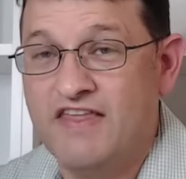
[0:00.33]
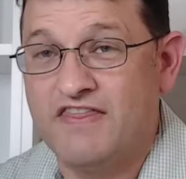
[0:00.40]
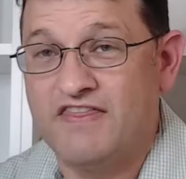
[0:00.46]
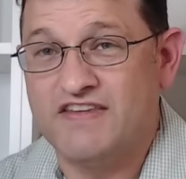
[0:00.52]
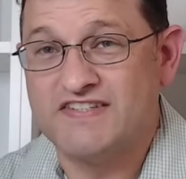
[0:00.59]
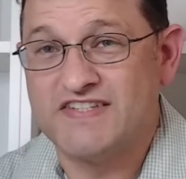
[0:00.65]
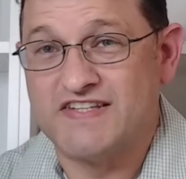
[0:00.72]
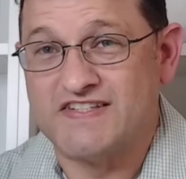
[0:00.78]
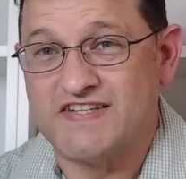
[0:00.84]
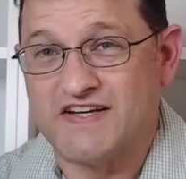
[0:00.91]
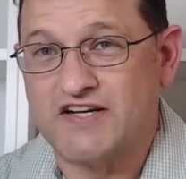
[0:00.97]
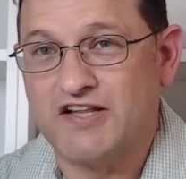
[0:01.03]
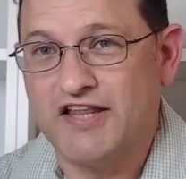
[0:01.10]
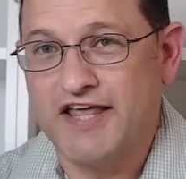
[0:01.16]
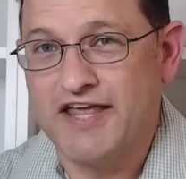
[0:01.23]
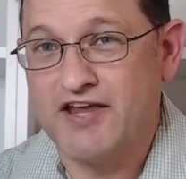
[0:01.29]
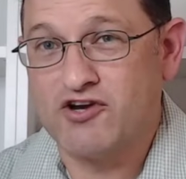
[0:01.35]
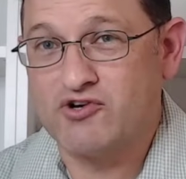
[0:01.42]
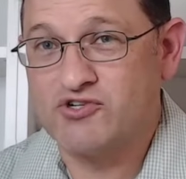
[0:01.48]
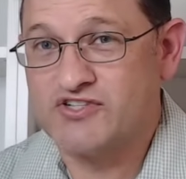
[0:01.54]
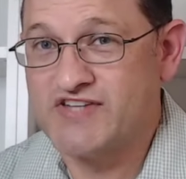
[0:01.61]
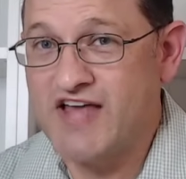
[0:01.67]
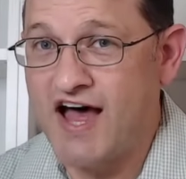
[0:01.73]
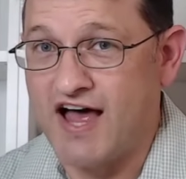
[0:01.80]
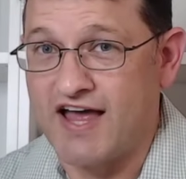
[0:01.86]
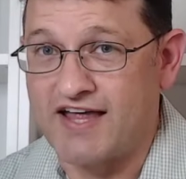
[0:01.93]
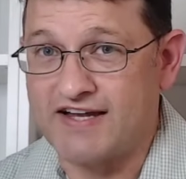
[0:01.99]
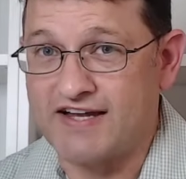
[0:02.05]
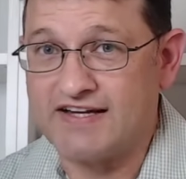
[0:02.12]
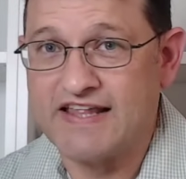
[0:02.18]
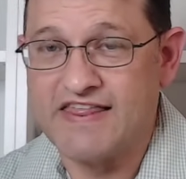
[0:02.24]
This is a clear
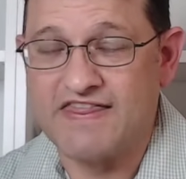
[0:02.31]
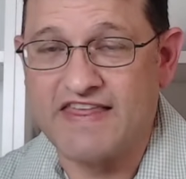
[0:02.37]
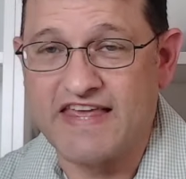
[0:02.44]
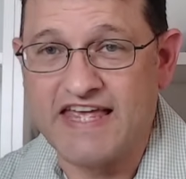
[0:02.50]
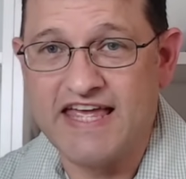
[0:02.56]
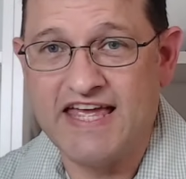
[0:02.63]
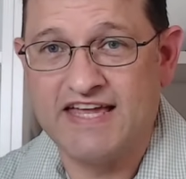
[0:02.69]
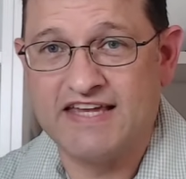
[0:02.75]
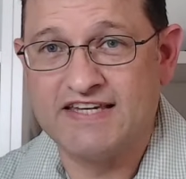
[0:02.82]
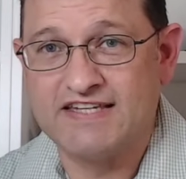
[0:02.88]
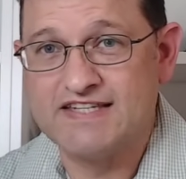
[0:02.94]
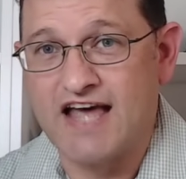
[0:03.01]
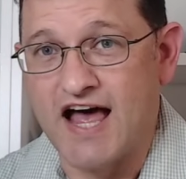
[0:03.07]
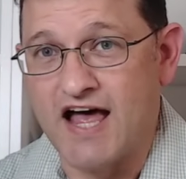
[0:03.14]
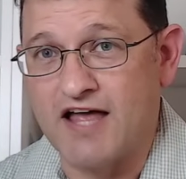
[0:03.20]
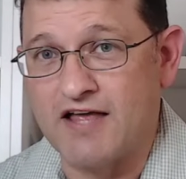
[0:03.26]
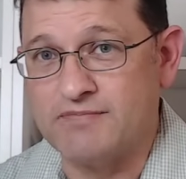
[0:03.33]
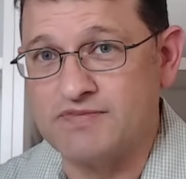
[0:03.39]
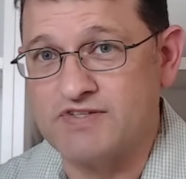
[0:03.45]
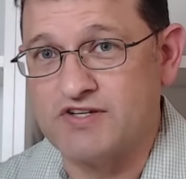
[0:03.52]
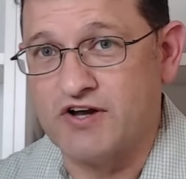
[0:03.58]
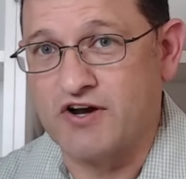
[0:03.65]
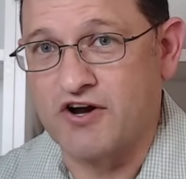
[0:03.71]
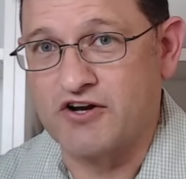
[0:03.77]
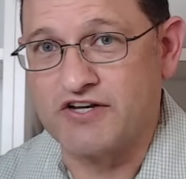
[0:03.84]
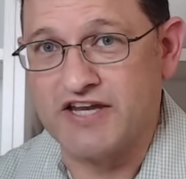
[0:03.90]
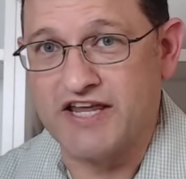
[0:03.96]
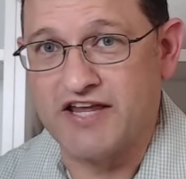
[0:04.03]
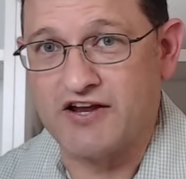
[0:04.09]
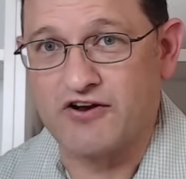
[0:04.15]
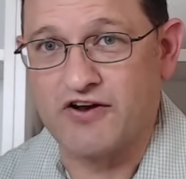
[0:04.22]
sign the end times are
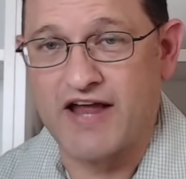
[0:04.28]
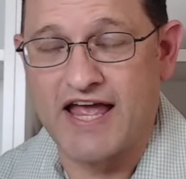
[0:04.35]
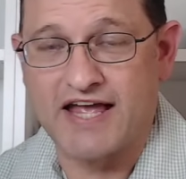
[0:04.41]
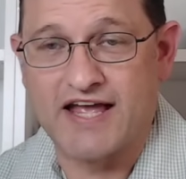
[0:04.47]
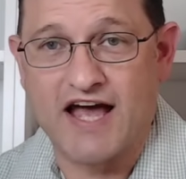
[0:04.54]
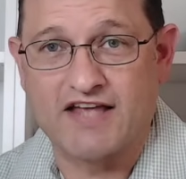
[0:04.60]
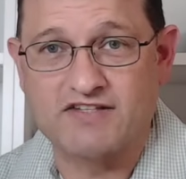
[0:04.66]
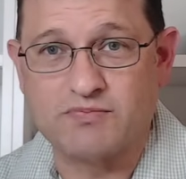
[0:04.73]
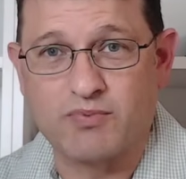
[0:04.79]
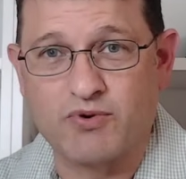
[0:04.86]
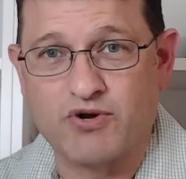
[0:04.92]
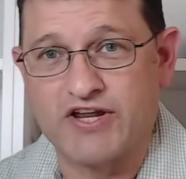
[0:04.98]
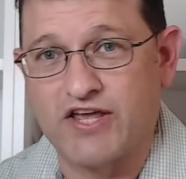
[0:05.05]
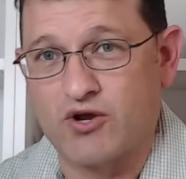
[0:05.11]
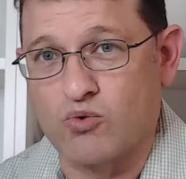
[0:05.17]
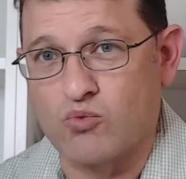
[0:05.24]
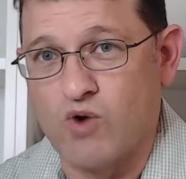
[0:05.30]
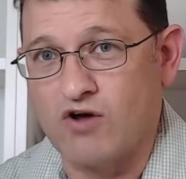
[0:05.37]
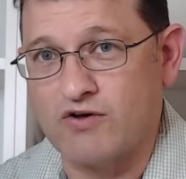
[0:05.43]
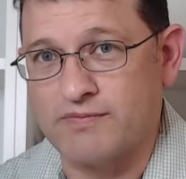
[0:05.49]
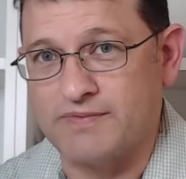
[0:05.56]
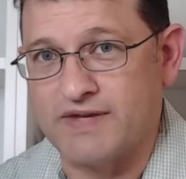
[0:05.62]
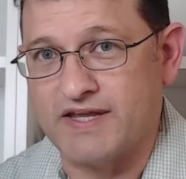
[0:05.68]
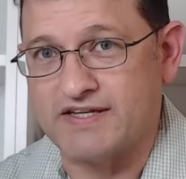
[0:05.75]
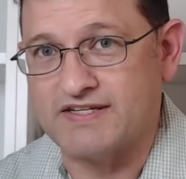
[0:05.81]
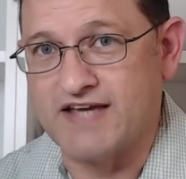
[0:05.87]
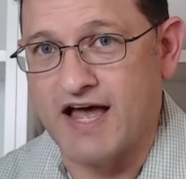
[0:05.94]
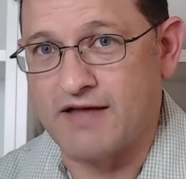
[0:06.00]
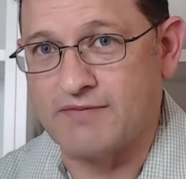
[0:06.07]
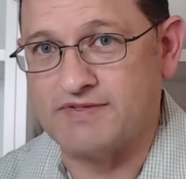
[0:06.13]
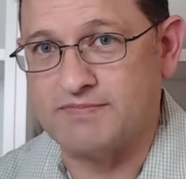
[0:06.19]
near. Hey guys, Britt here. Welcome to End
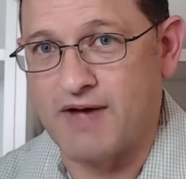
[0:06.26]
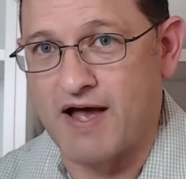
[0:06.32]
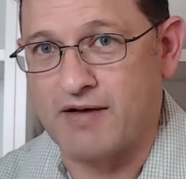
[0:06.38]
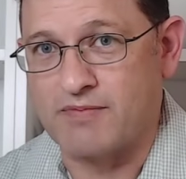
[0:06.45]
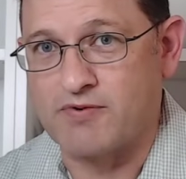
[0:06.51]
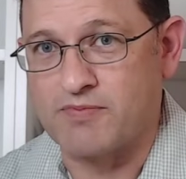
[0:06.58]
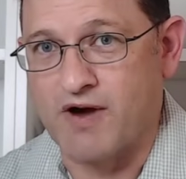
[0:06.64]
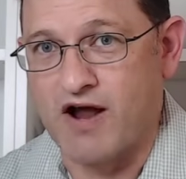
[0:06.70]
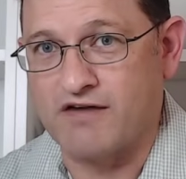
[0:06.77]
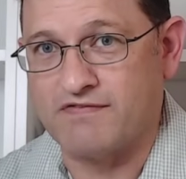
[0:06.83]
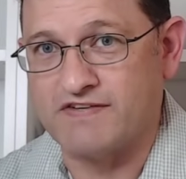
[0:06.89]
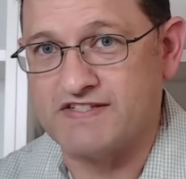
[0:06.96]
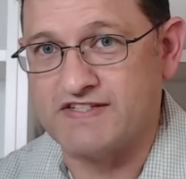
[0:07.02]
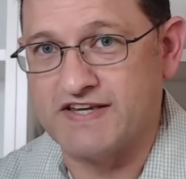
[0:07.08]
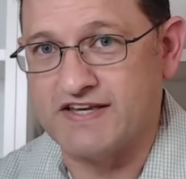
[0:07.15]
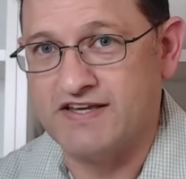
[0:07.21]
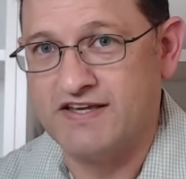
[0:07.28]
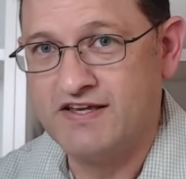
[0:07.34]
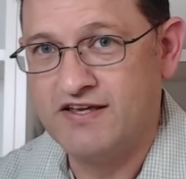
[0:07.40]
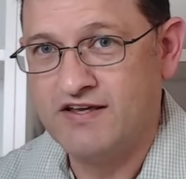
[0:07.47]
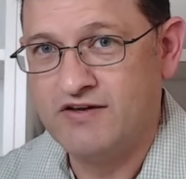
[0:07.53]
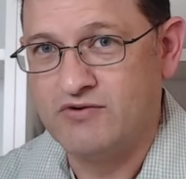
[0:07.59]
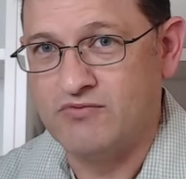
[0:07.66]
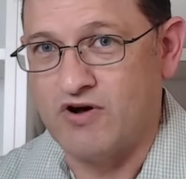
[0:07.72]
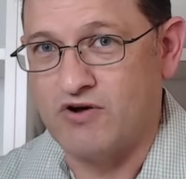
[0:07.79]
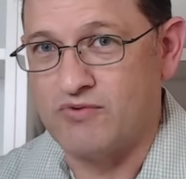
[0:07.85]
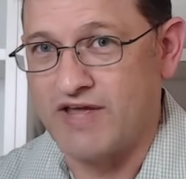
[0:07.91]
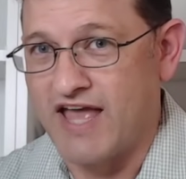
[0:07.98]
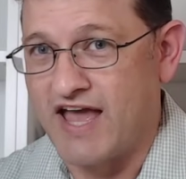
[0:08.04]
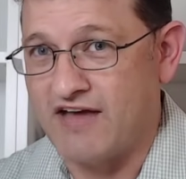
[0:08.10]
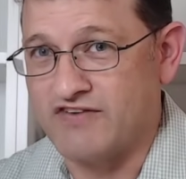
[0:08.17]
Times Bible Prophecy. Well,
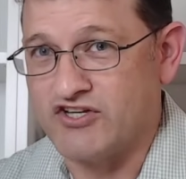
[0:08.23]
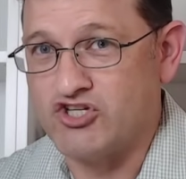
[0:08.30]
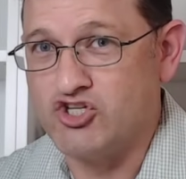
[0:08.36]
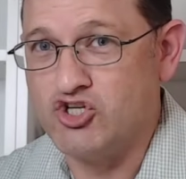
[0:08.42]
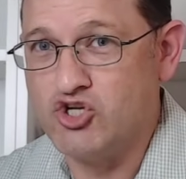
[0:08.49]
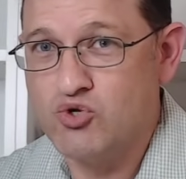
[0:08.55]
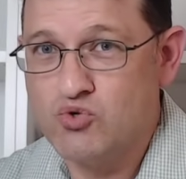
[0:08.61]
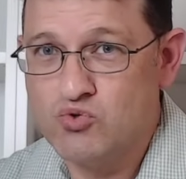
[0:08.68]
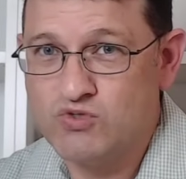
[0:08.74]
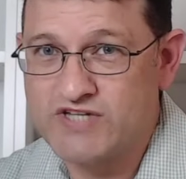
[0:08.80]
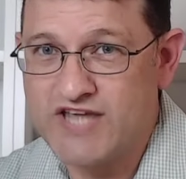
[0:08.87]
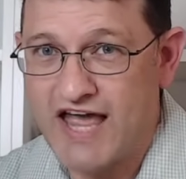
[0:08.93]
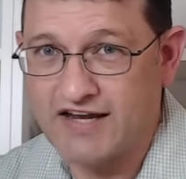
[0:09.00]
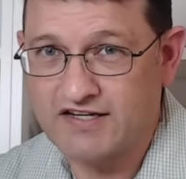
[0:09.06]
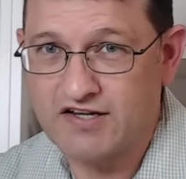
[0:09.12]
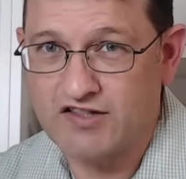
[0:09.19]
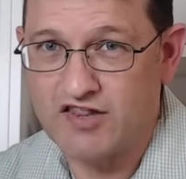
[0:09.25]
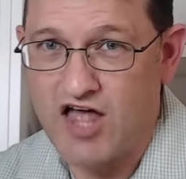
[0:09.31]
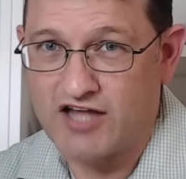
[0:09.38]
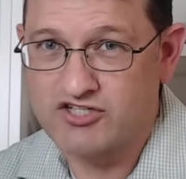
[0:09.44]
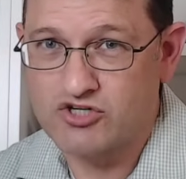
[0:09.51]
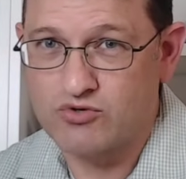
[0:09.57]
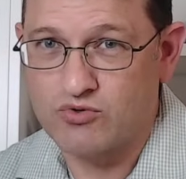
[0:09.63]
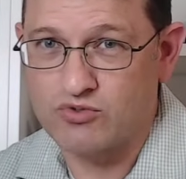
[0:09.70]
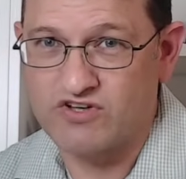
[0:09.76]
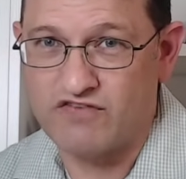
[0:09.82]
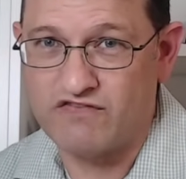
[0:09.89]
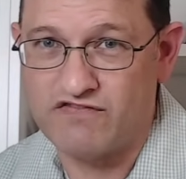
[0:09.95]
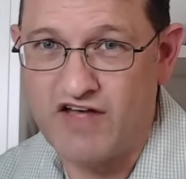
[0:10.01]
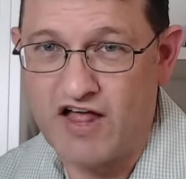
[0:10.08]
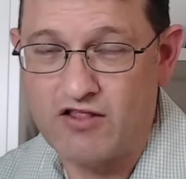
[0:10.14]
we have a new technological
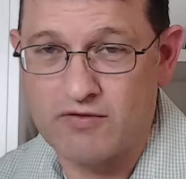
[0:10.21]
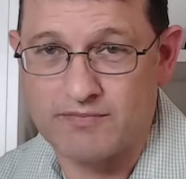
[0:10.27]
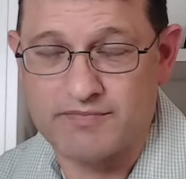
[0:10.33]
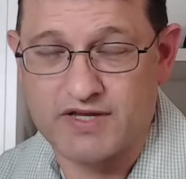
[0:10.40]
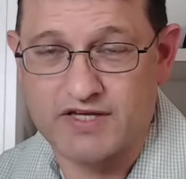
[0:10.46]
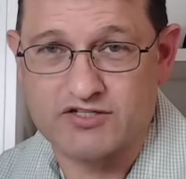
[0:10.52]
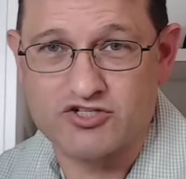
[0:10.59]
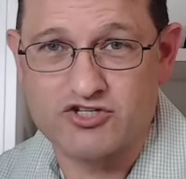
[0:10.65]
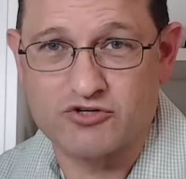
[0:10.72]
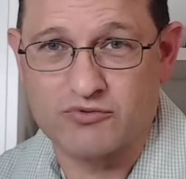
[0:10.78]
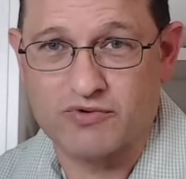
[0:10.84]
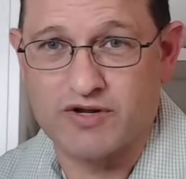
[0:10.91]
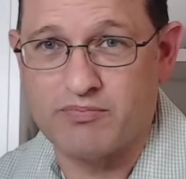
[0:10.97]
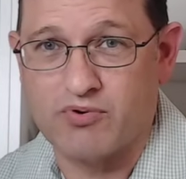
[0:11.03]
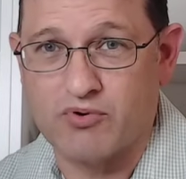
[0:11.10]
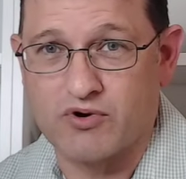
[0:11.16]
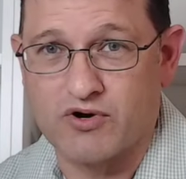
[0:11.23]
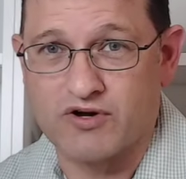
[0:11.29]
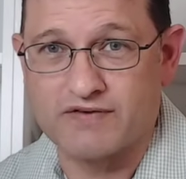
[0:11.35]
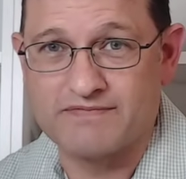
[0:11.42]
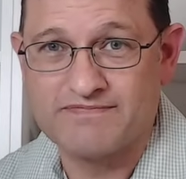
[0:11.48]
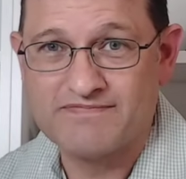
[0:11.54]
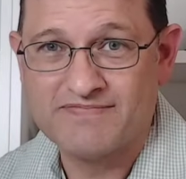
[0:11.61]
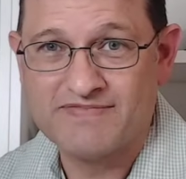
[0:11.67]
development to report,